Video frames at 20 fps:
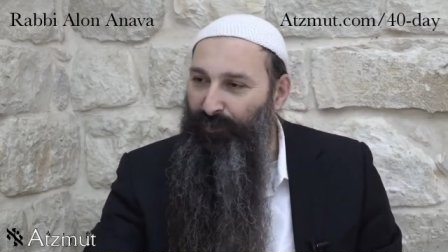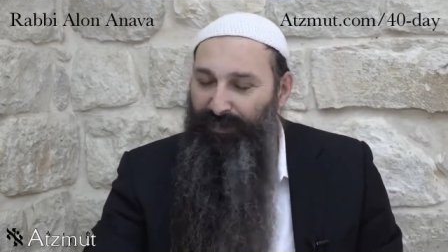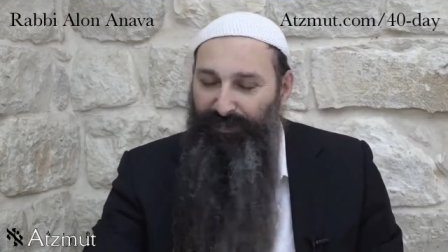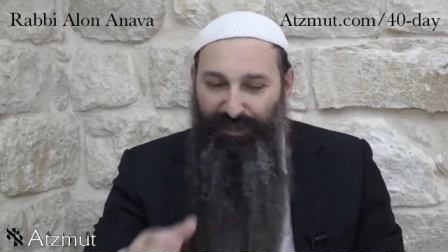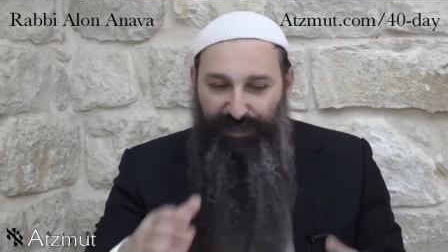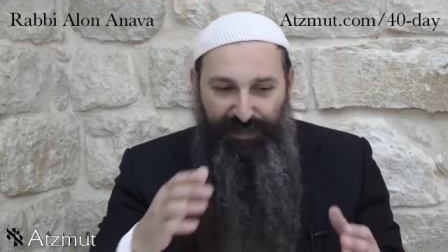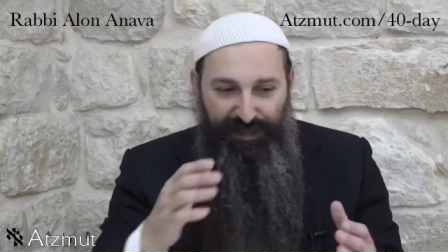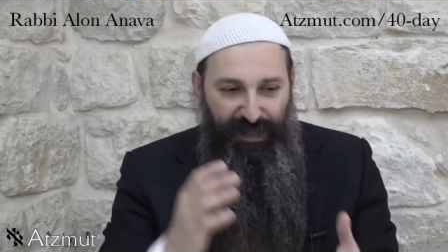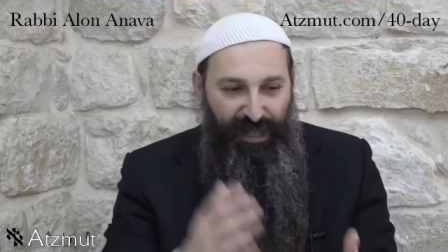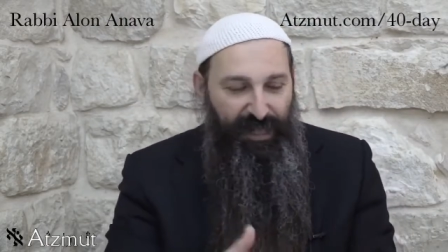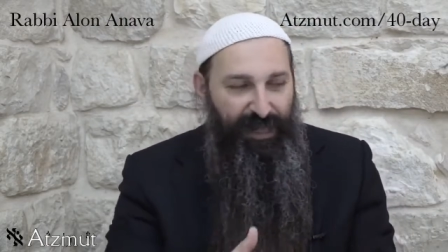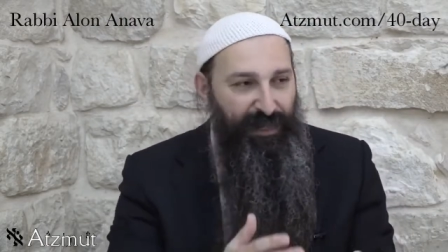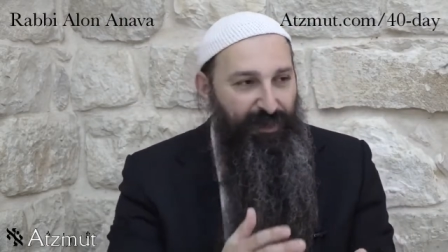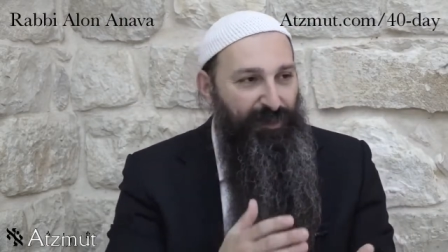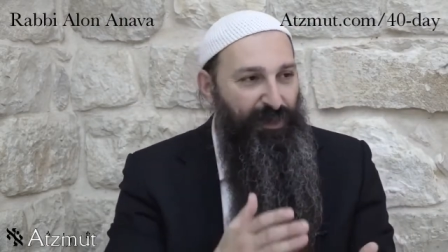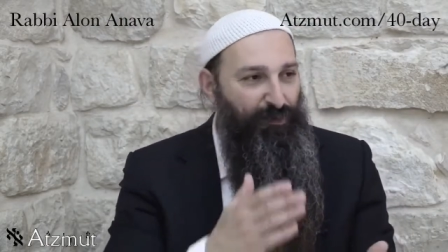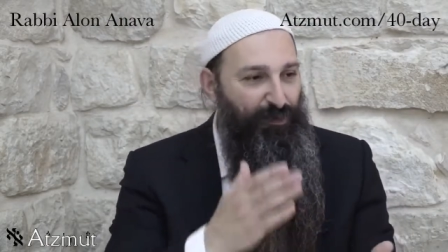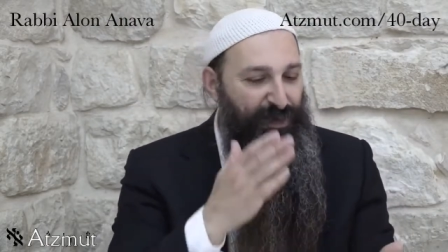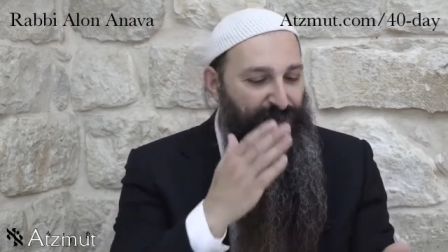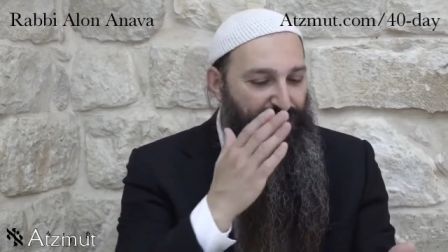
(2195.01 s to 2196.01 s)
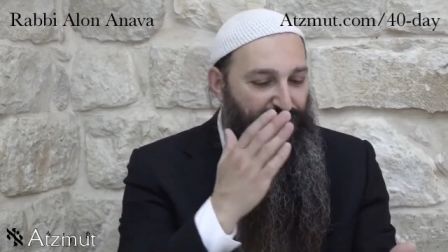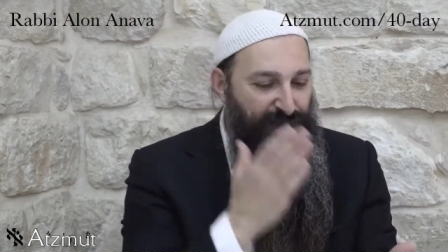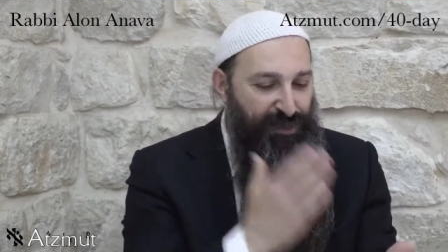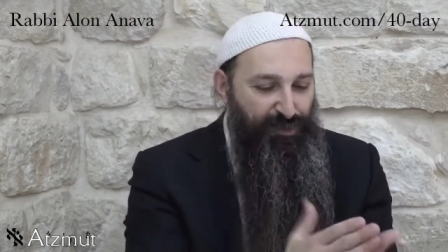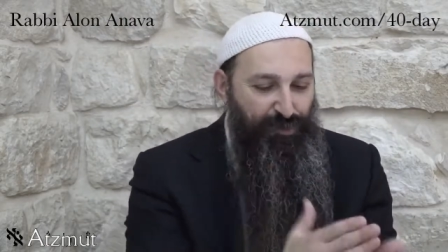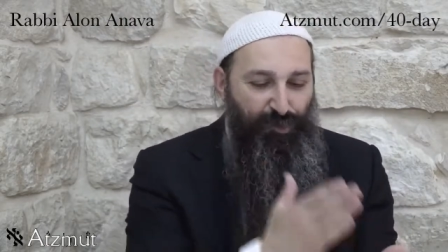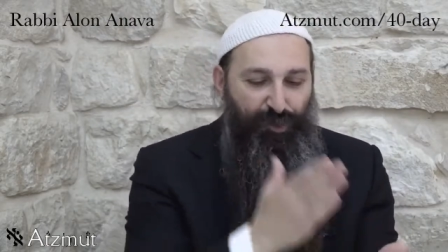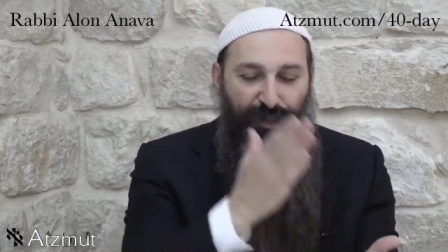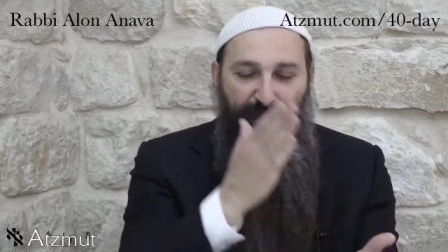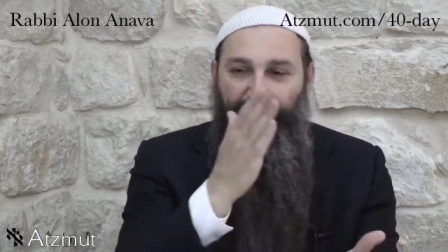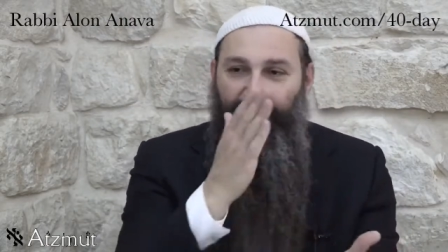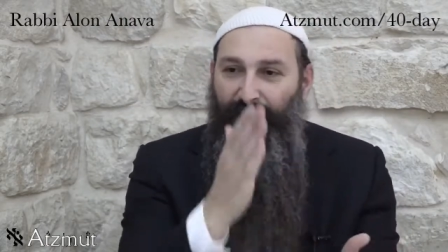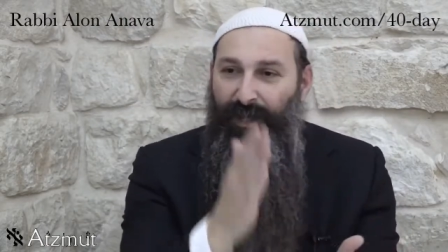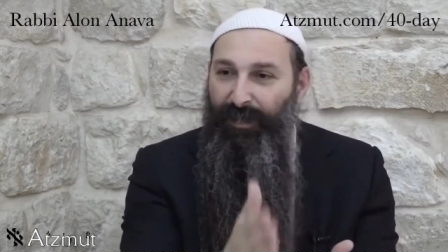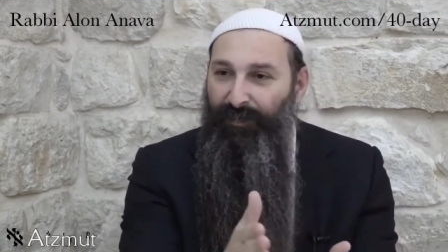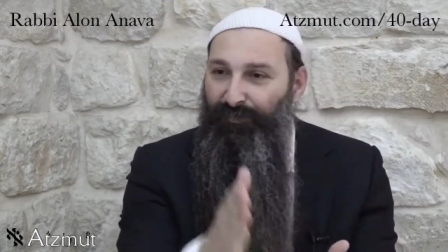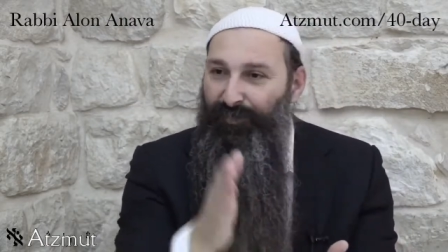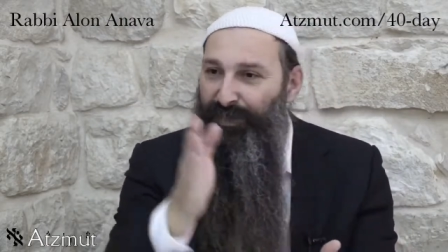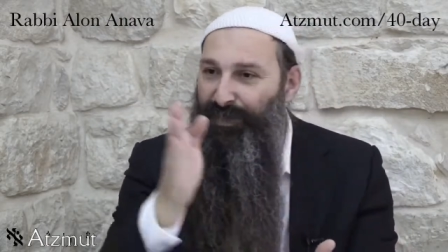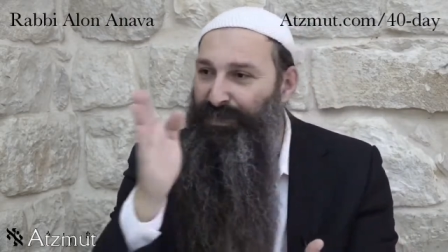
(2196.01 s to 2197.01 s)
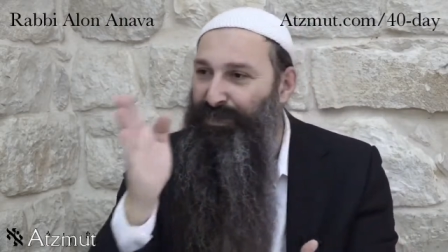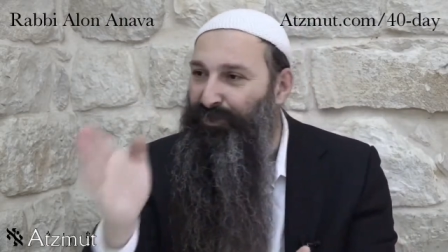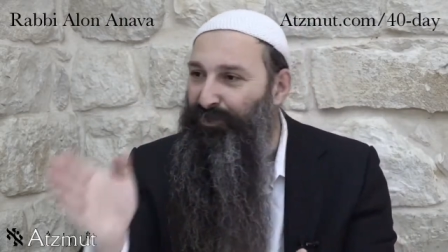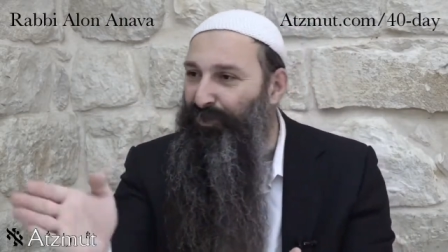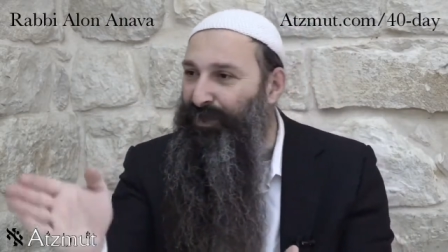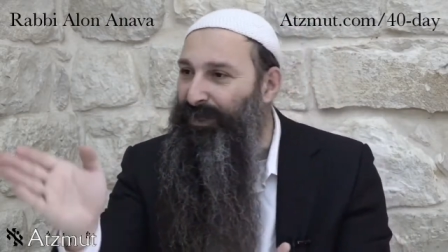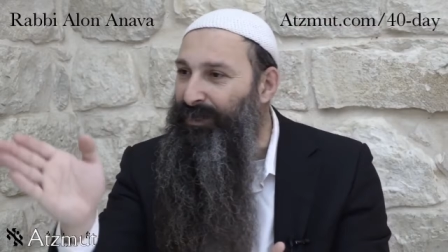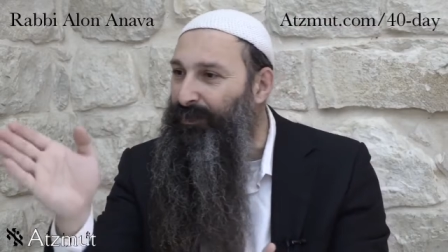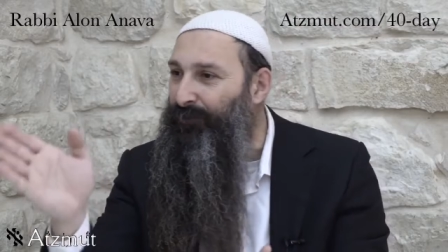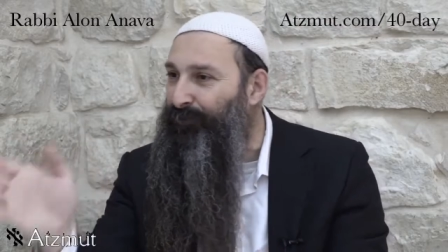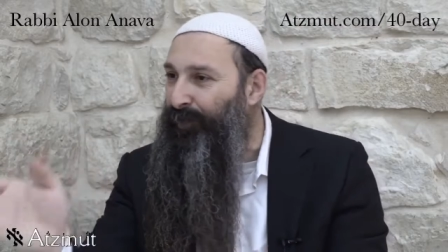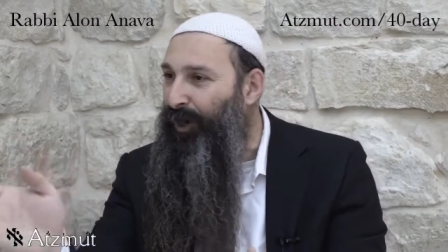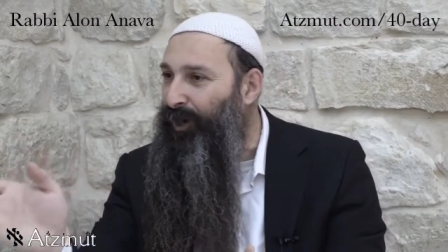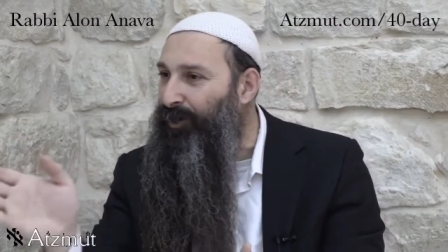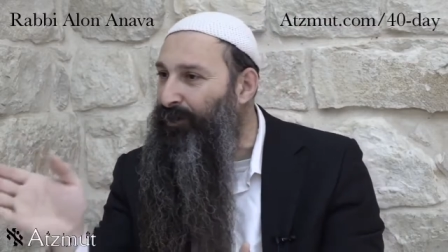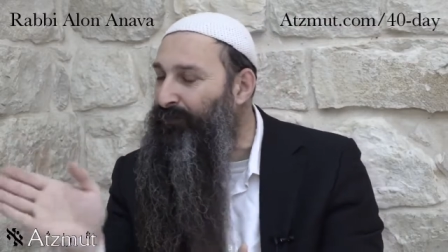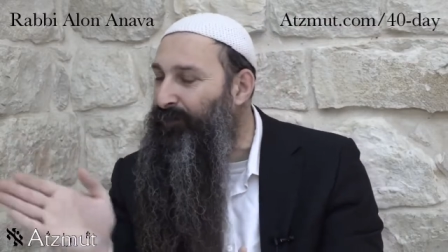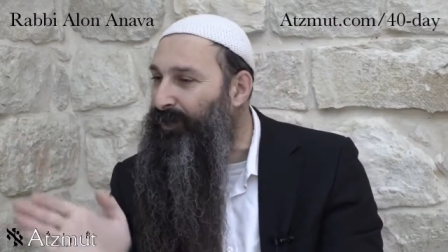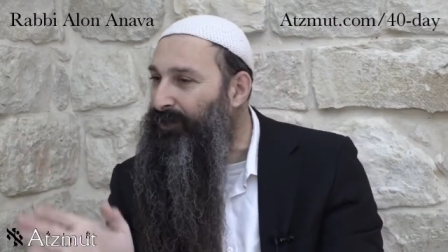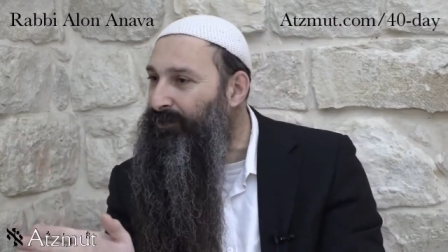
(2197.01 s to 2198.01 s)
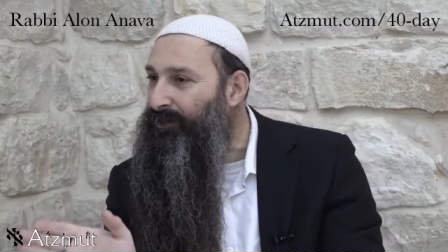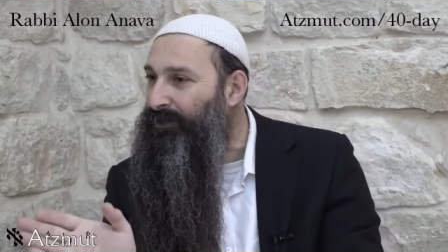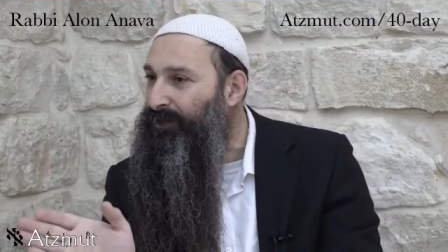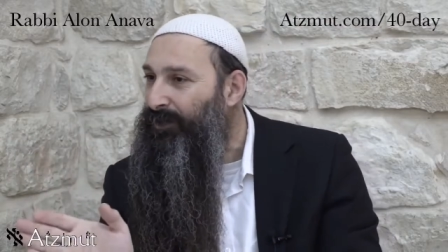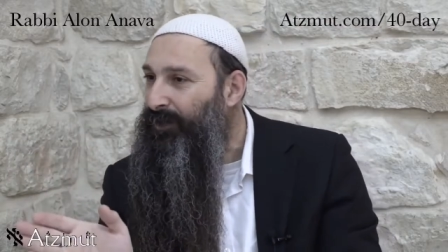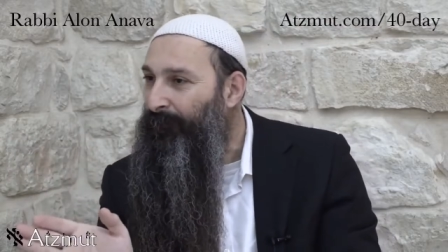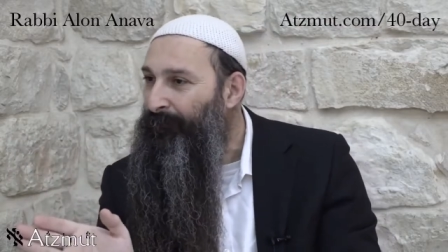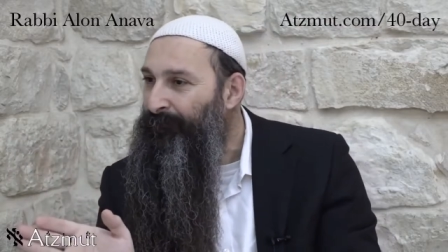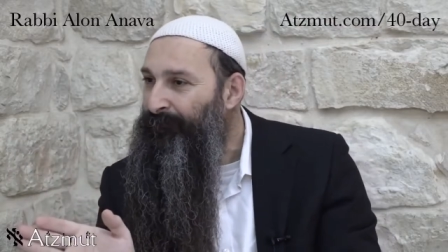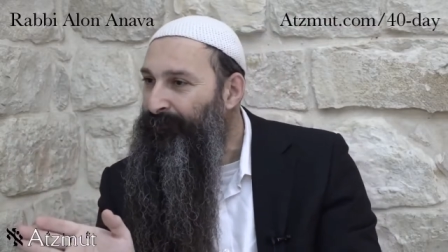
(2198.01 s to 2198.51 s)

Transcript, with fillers: But the second that we destroyed these three departments,